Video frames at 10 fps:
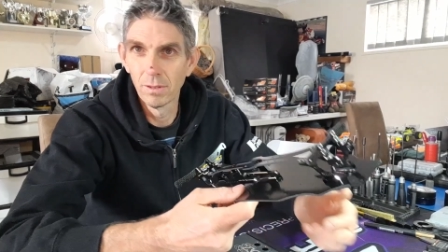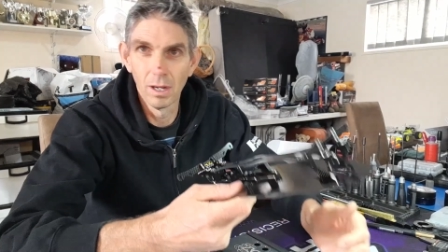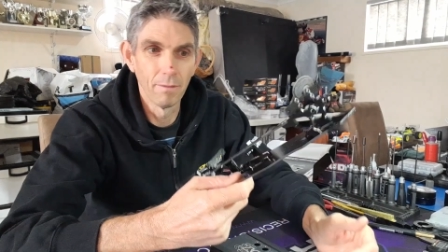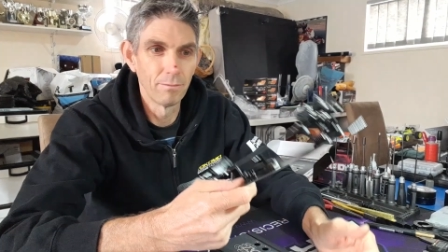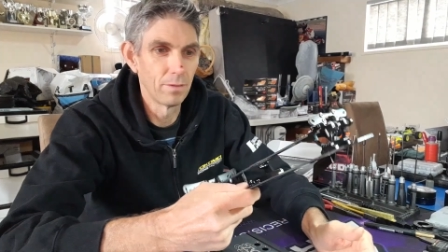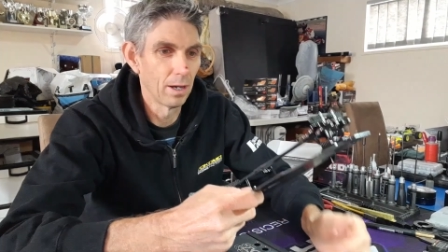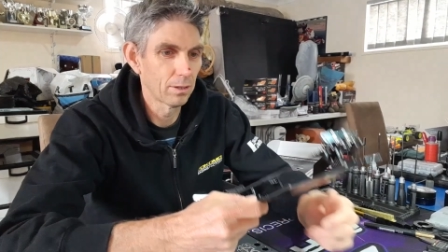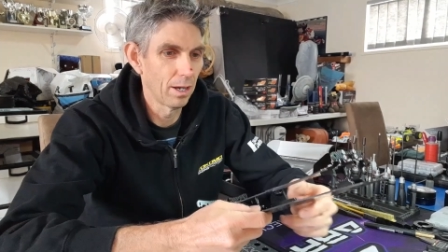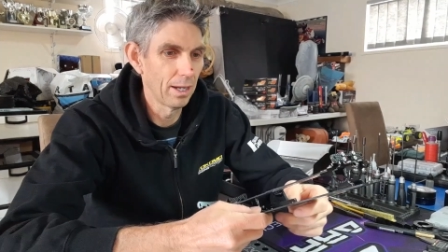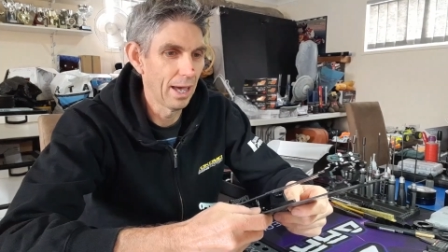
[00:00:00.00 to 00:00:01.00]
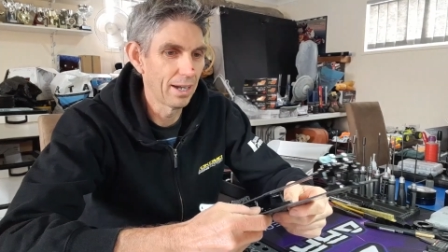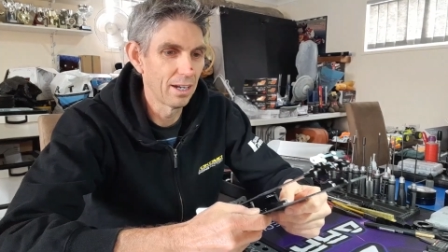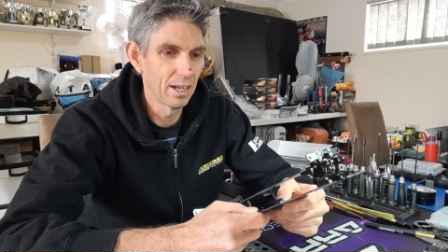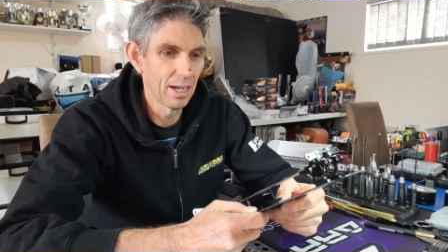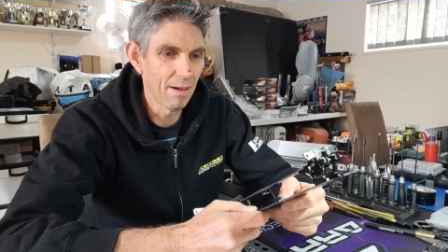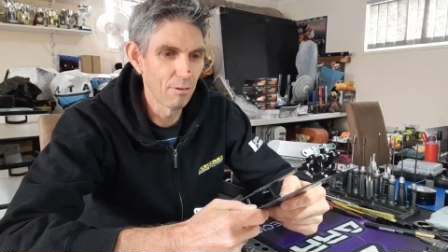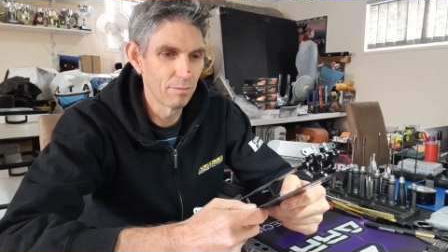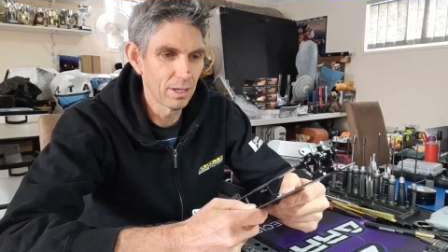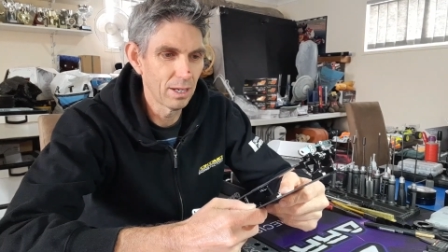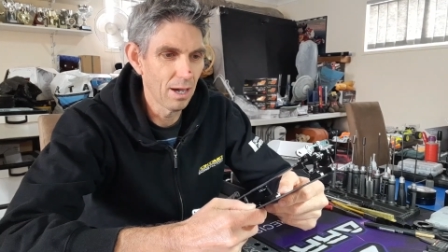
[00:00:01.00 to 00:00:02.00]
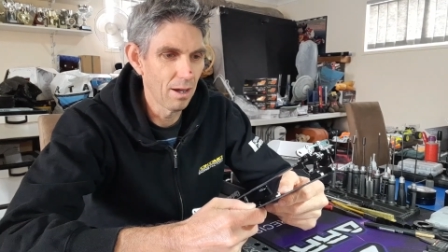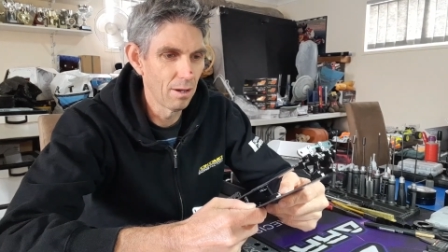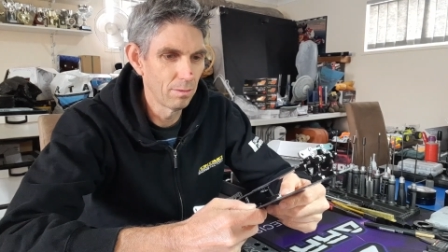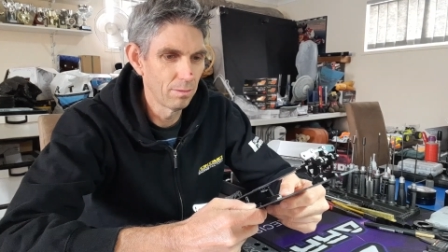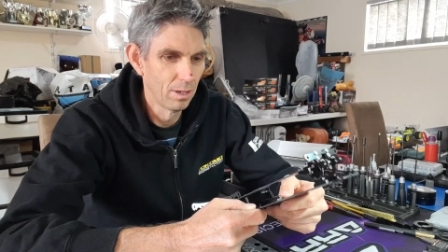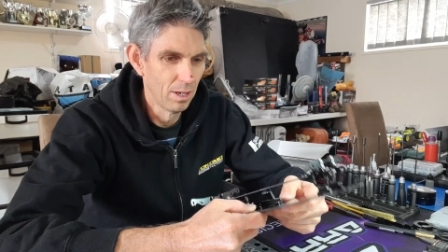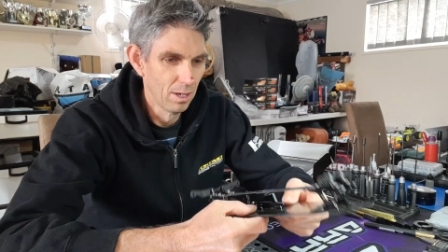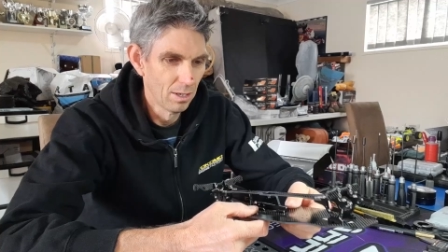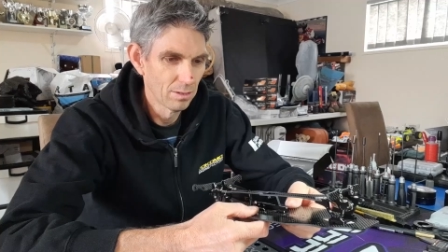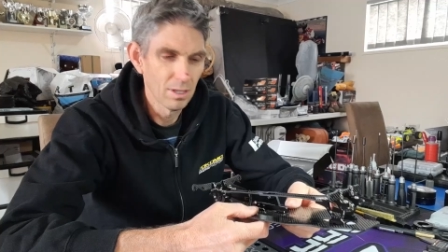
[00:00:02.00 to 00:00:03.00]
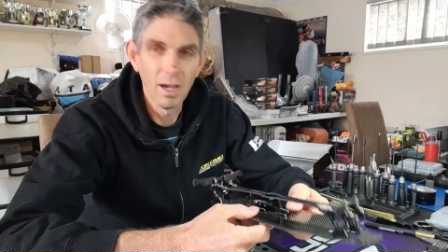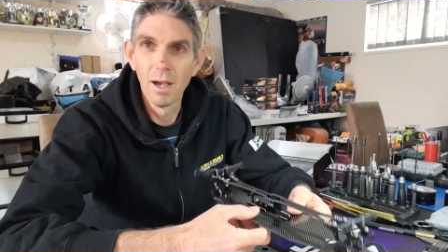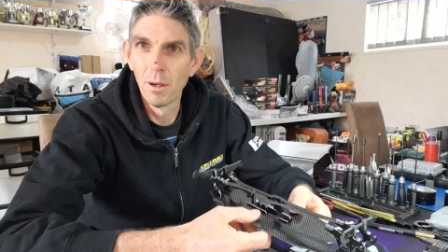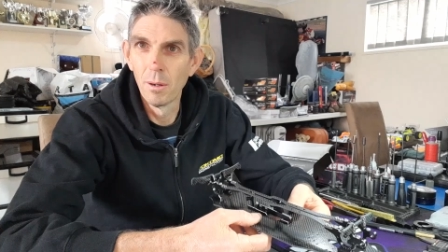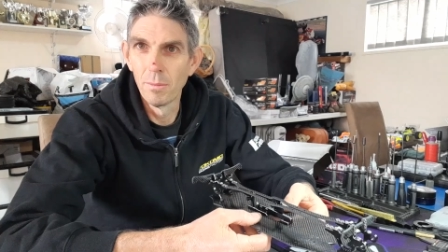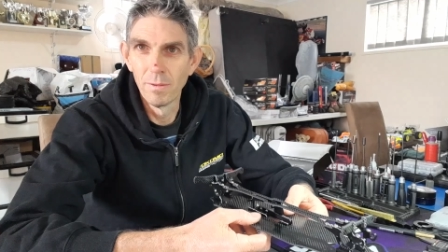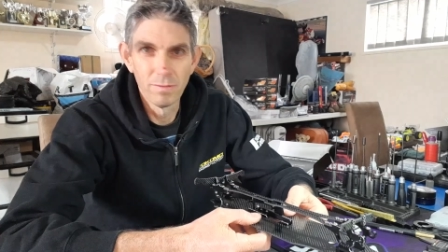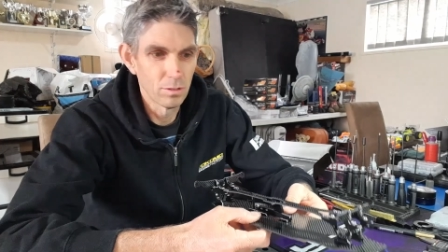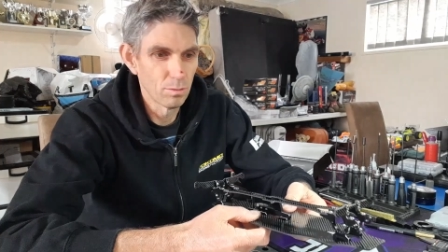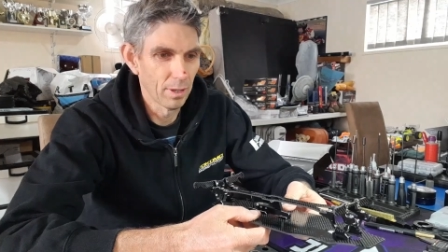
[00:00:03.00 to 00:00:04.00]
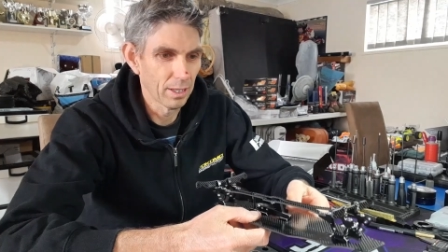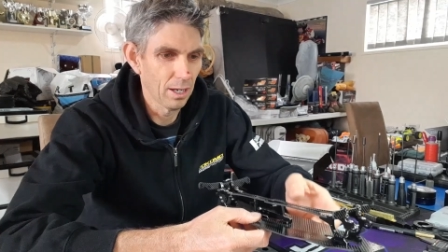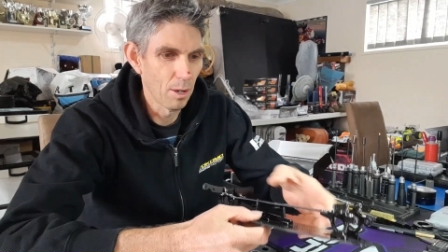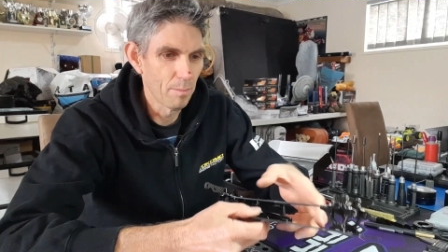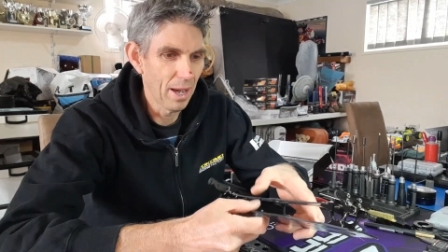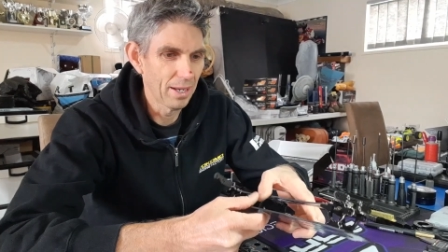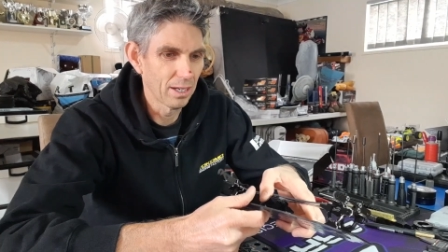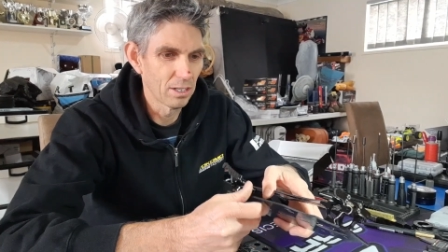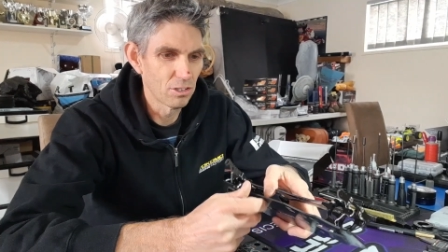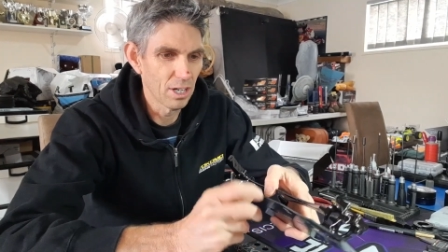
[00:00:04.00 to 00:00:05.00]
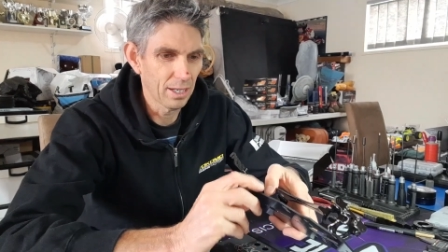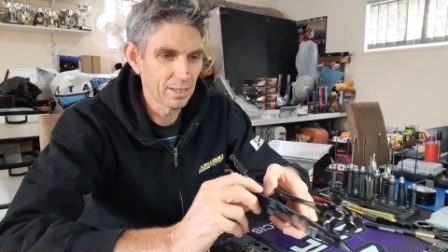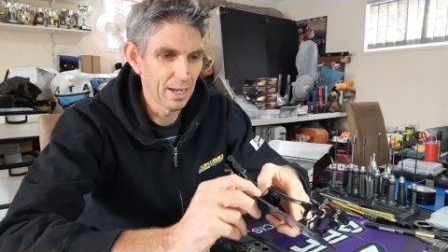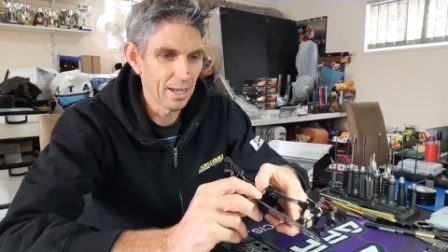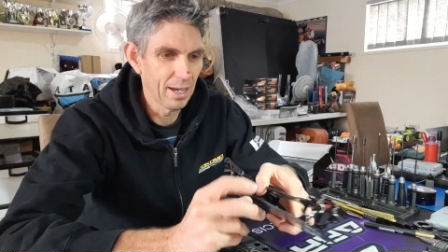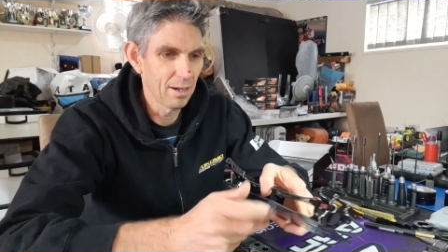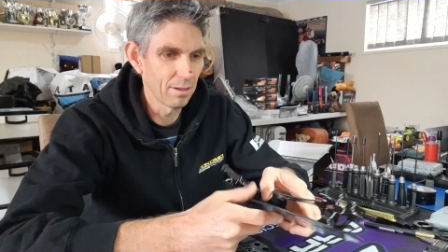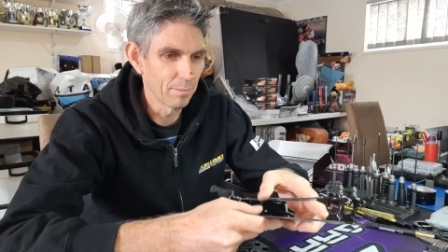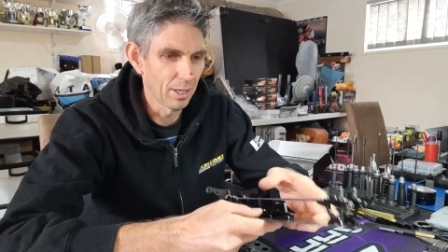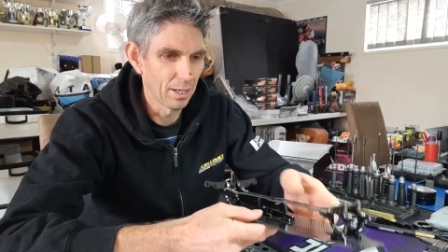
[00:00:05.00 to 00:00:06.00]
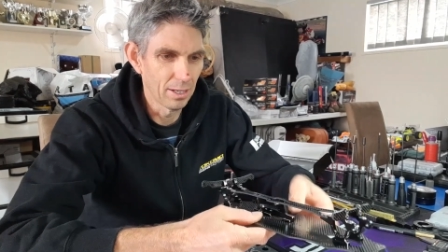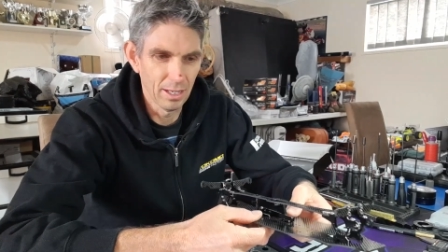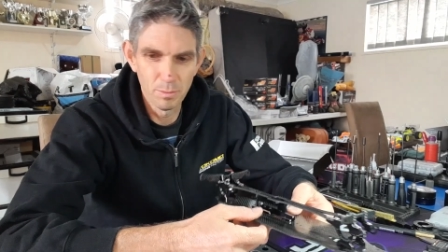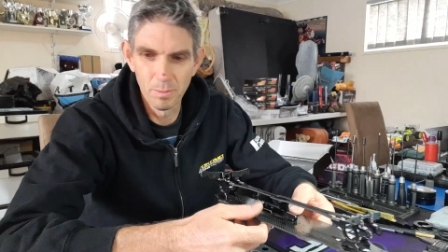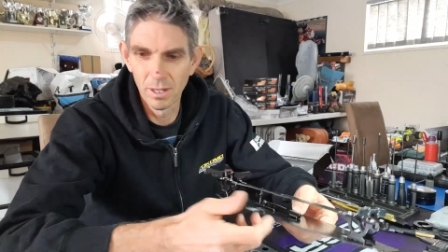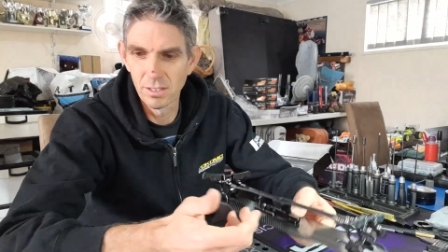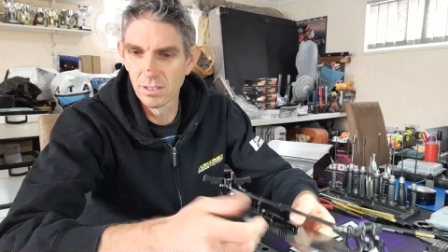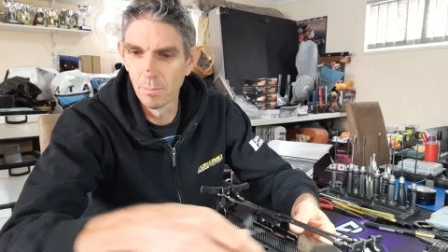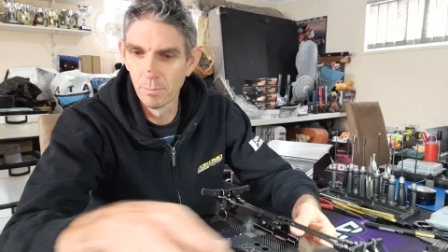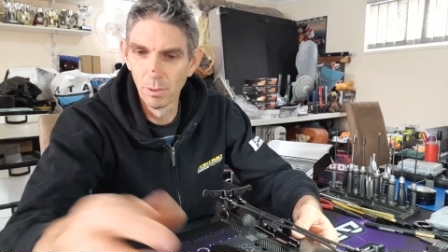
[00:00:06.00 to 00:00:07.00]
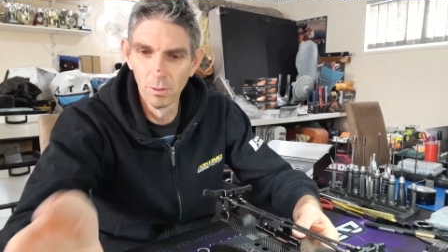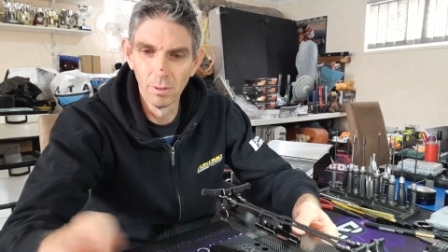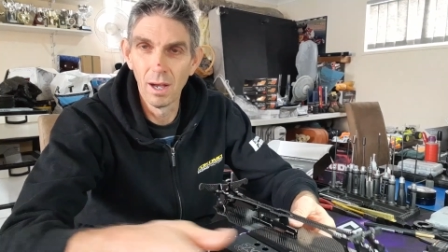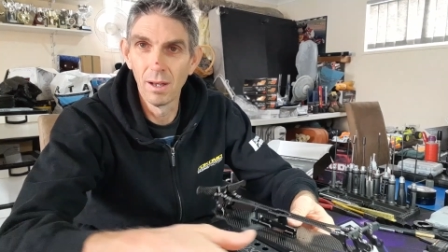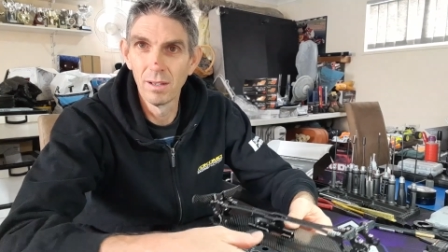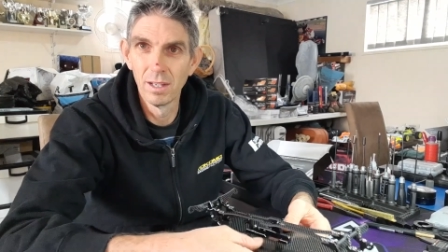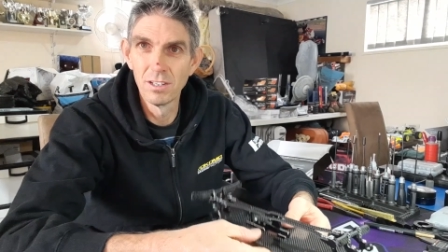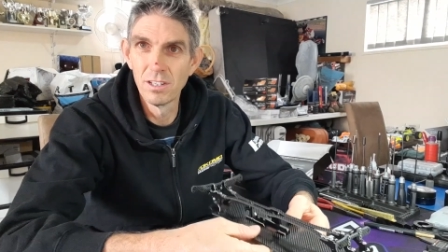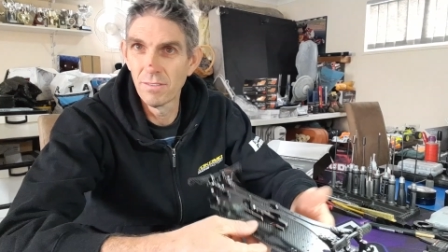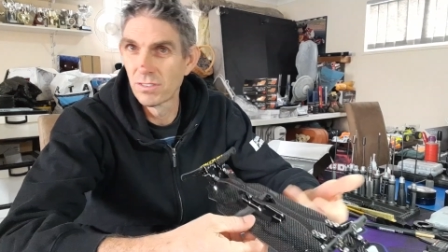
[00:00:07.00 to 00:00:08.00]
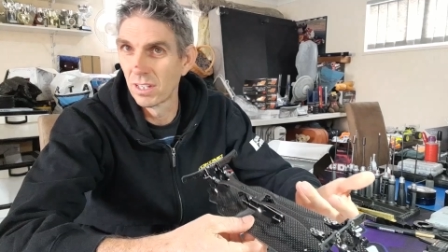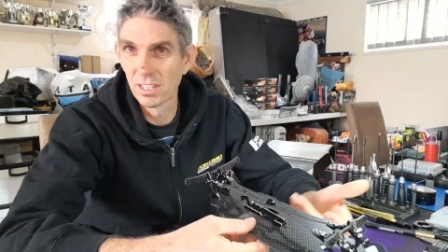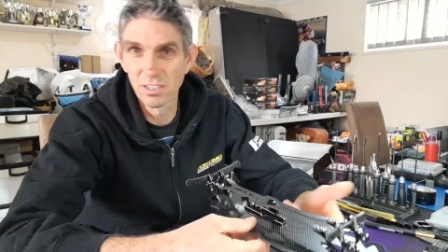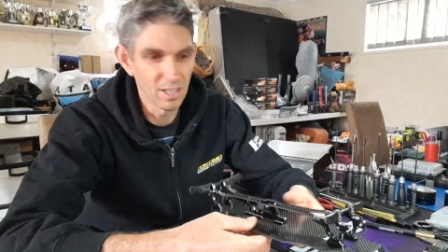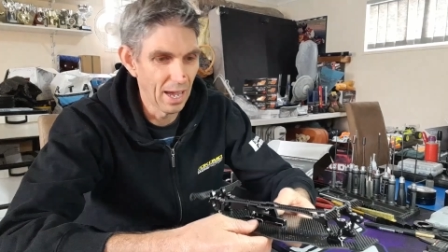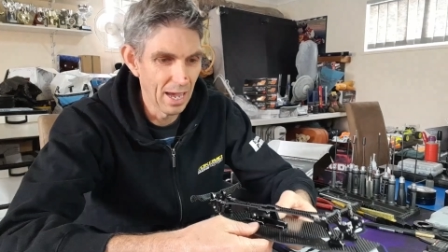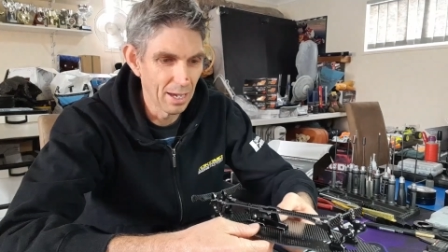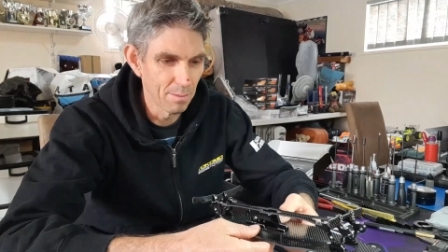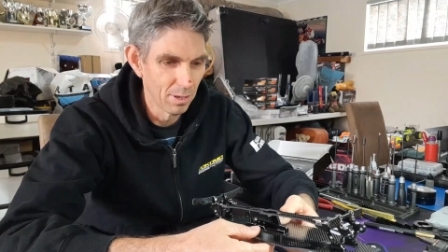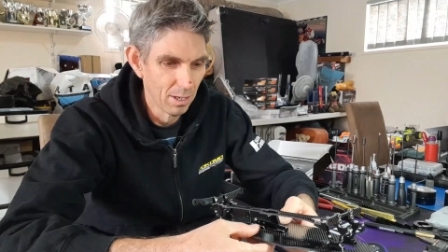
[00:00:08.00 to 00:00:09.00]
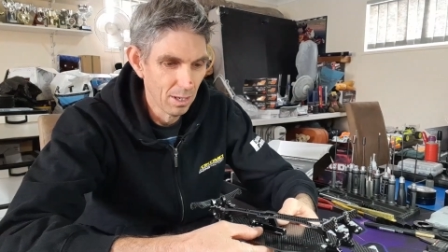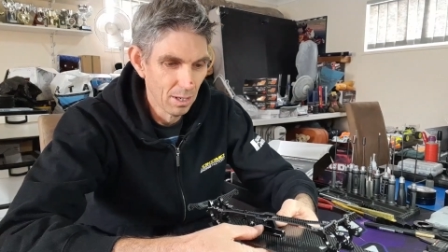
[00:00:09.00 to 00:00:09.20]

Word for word: I've, I got that in another video so if you just want to go back you can check that out but that's pretty simple. The diffs are the same.